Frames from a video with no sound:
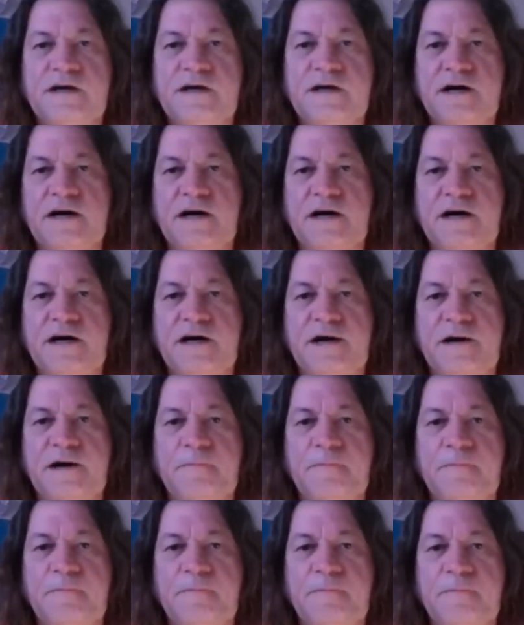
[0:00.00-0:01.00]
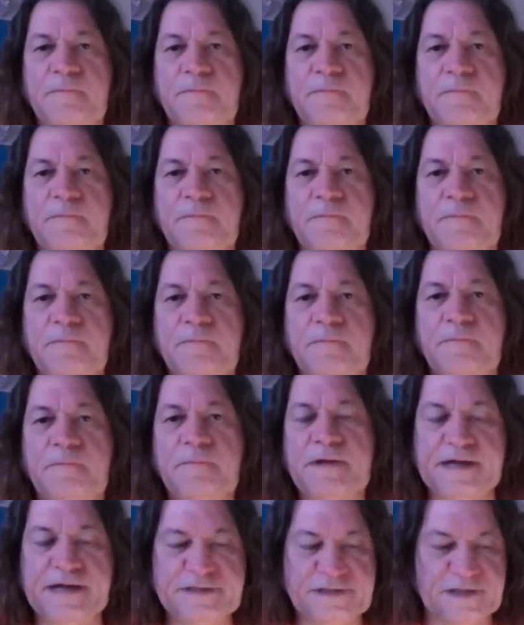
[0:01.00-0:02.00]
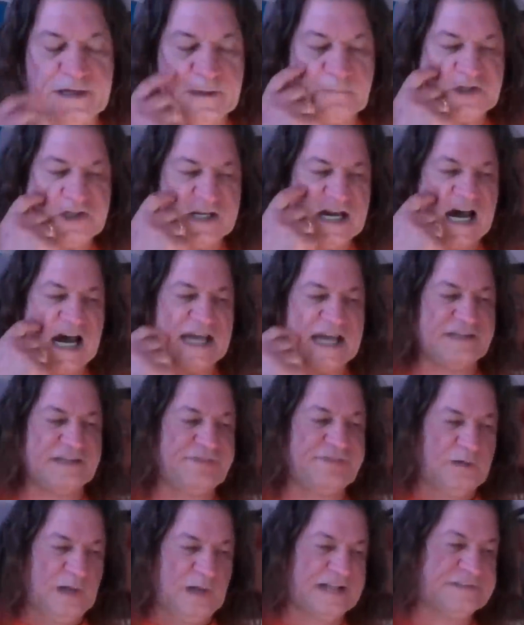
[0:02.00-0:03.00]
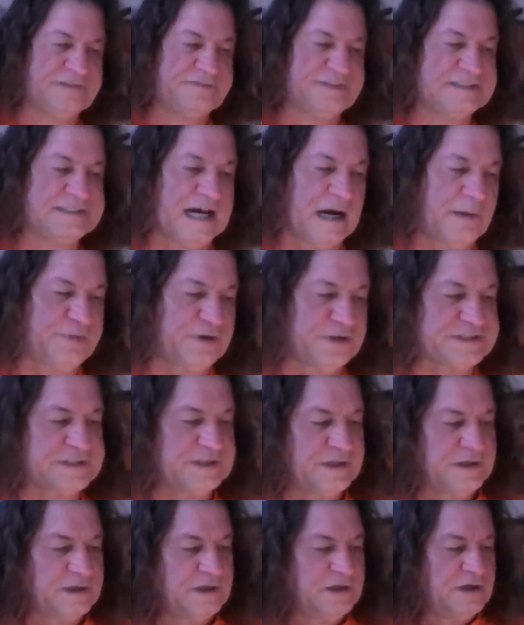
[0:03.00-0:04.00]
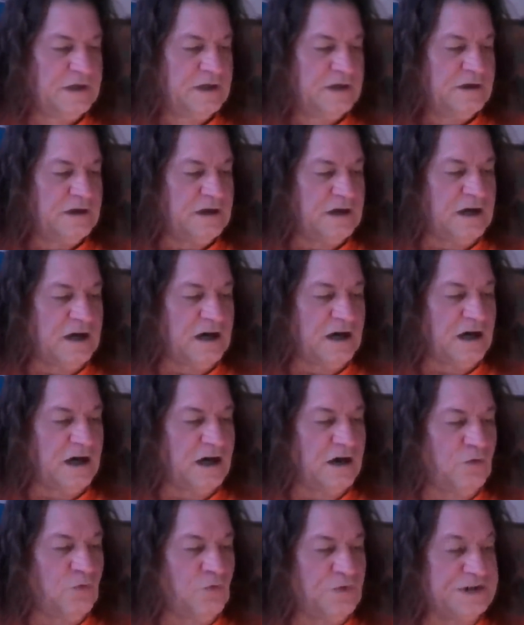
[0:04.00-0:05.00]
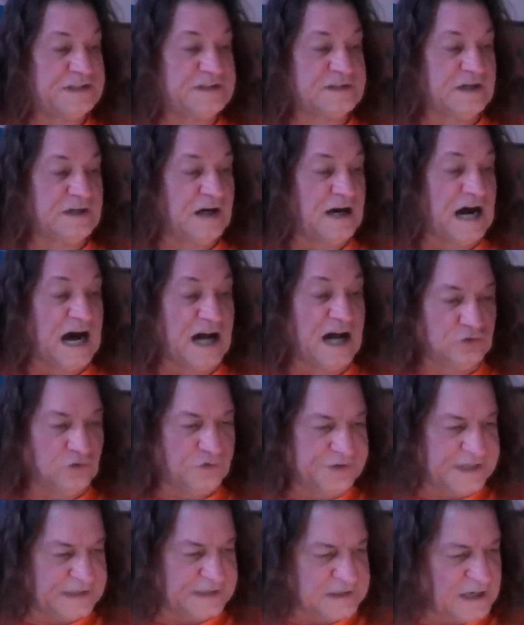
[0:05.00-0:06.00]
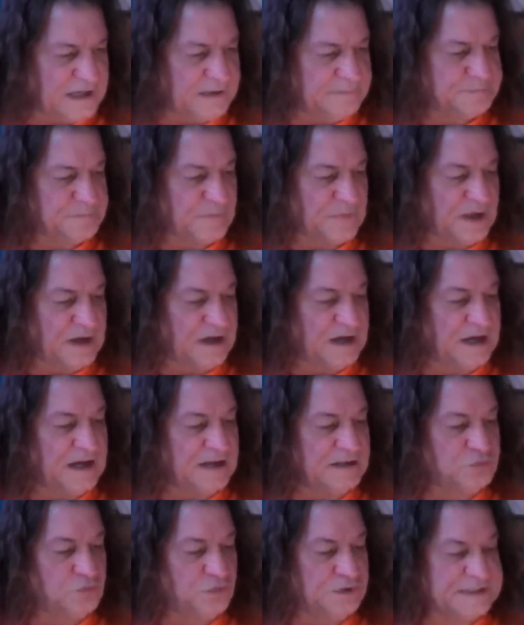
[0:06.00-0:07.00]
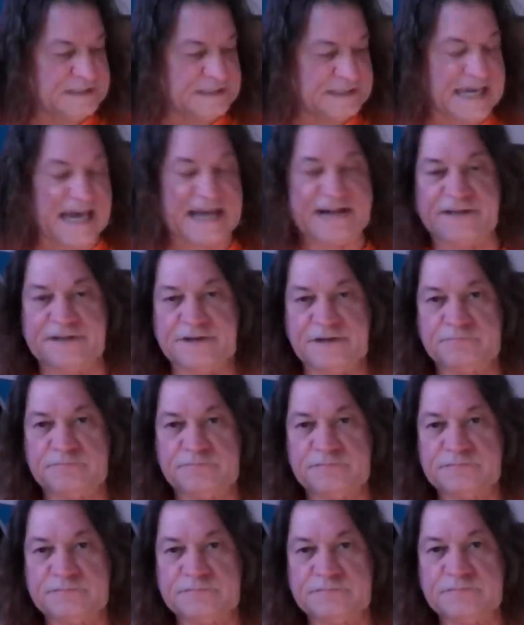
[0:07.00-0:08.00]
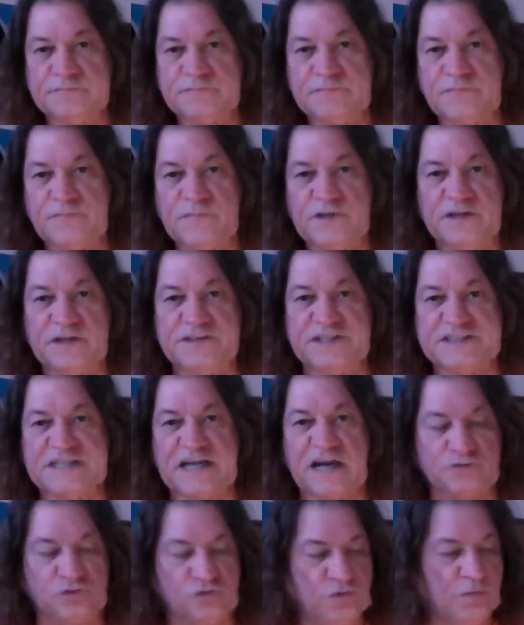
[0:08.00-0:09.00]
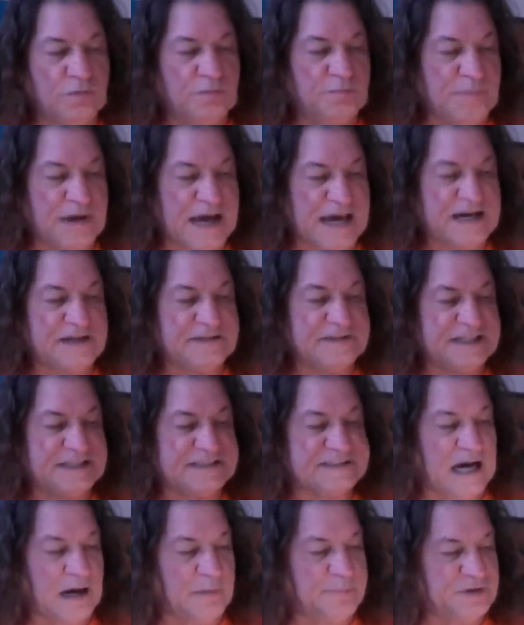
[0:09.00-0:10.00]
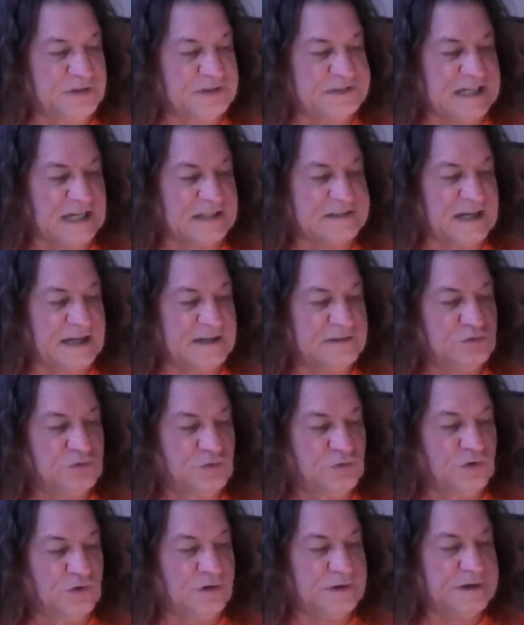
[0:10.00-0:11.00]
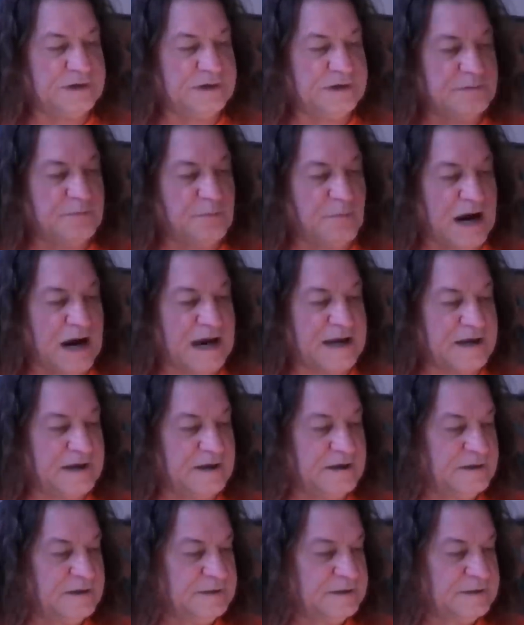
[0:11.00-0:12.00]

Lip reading: Here I give a lot of examples with Adolf Hitler and with Kennedy. These are two main examples that I do in my,